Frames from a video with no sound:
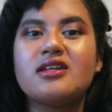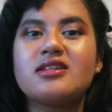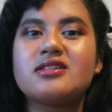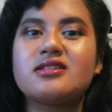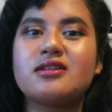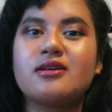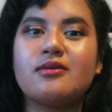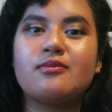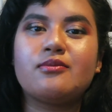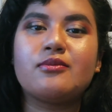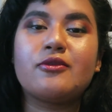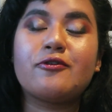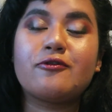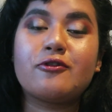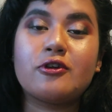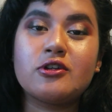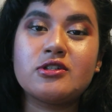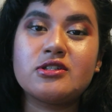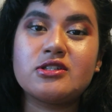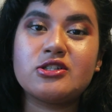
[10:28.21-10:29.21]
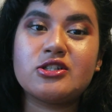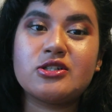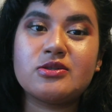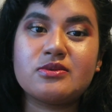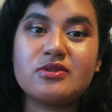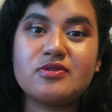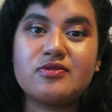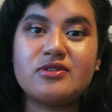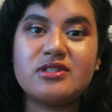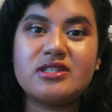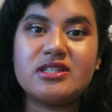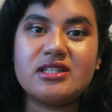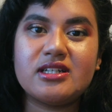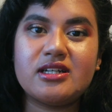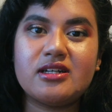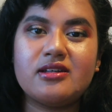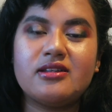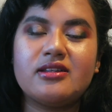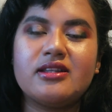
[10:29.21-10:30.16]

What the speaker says: some frozen chips for dinner.